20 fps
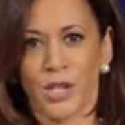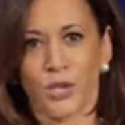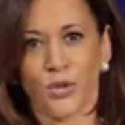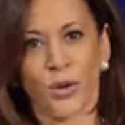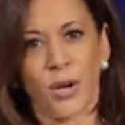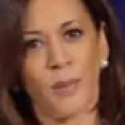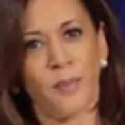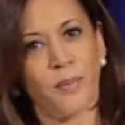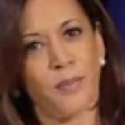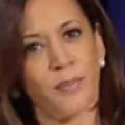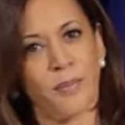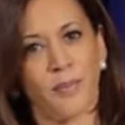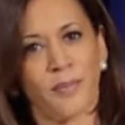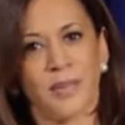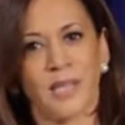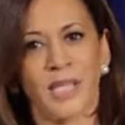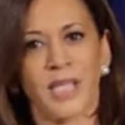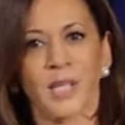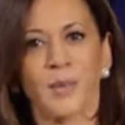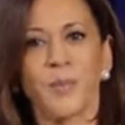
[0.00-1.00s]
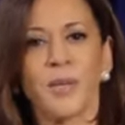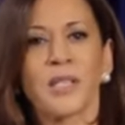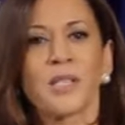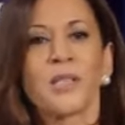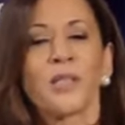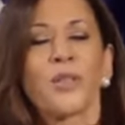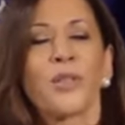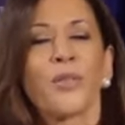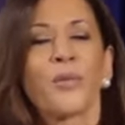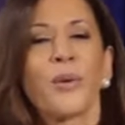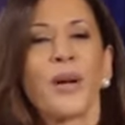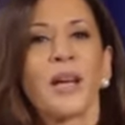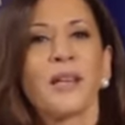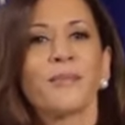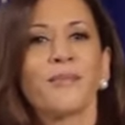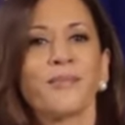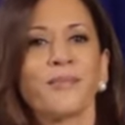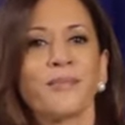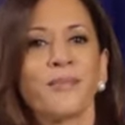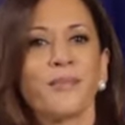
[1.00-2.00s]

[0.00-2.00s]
Trump dismissed the threat,